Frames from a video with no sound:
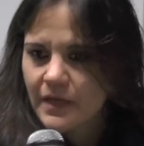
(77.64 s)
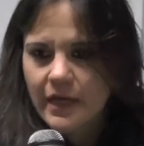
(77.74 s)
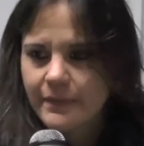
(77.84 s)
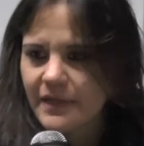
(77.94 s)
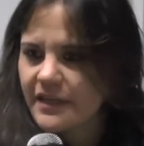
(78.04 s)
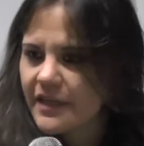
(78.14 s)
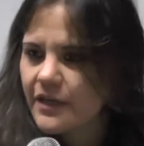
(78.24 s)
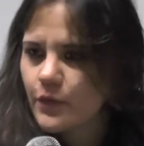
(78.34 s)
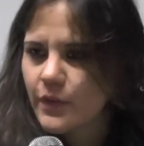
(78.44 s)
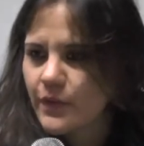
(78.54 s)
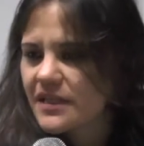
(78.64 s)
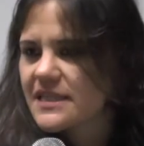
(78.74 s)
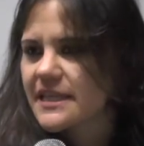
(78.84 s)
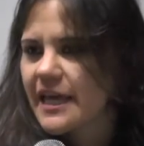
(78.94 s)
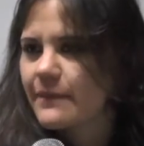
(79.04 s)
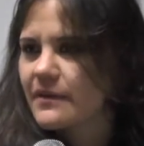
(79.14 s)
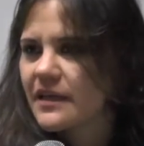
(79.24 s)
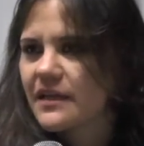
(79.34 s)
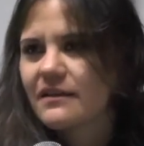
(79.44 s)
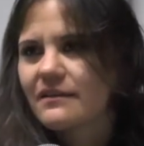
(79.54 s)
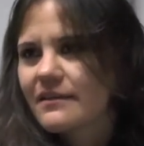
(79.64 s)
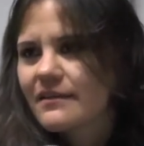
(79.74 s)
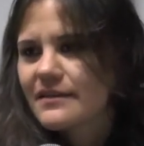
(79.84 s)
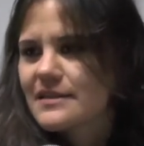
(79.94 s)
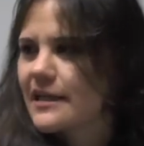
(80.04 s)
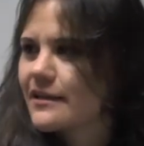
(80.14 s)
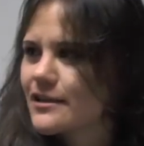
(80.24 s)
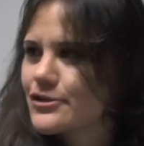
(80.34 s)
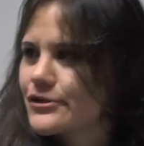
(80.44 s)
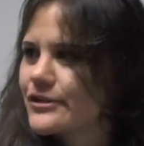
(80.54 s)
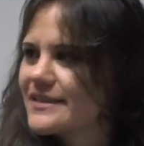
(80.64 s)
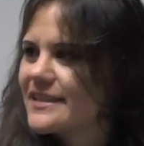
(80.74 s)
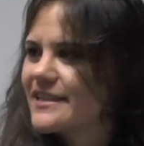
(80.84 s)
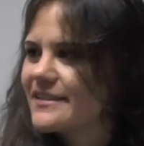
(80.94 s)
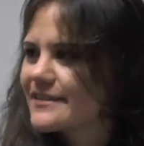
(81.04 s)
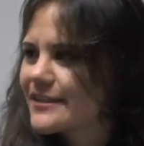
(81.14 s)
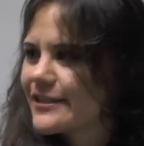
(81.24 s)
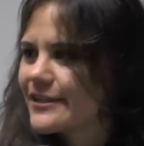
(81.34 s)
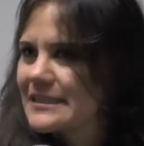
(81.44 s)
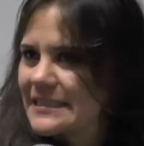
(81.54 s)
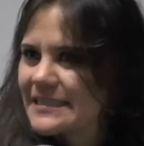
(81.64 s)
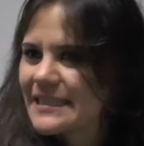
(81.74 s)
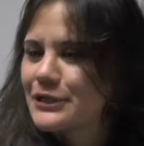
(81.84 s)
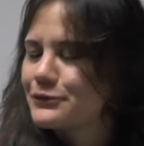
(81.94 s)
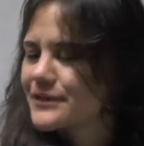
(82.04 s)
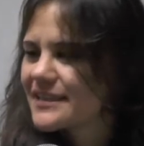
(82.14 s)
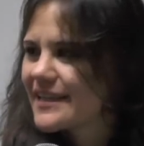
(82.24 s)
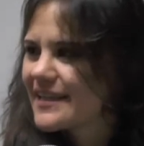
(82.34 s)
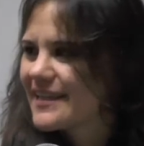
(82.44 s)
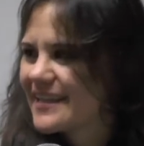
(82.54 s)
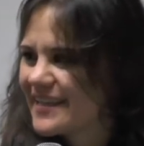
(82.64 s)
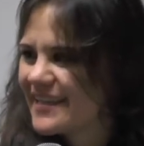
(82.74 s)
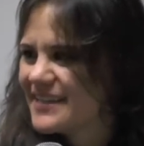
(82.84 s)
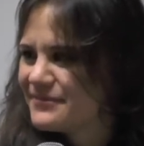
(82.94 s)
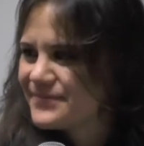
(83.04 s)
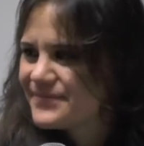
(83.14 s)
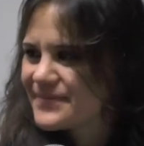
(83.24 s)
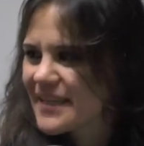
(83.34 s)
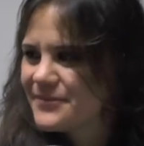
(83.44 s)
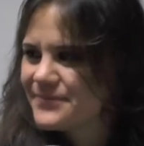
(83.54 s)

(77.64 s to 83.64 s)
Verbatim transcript: I mean, yeah, we win this game, and then it's a luck of the draw, isn't it? So we'll see. Yeah. yeah.